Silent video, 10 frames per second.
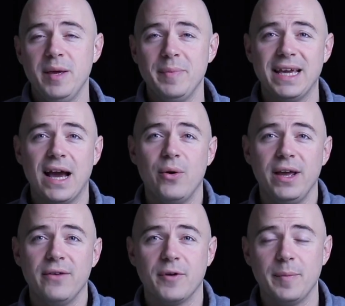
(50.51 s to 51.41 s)
beaming out
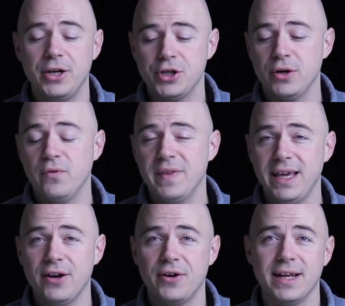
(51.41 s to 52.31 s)
information over the
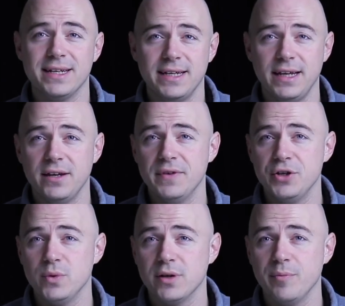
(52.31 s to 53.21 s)
internet to individual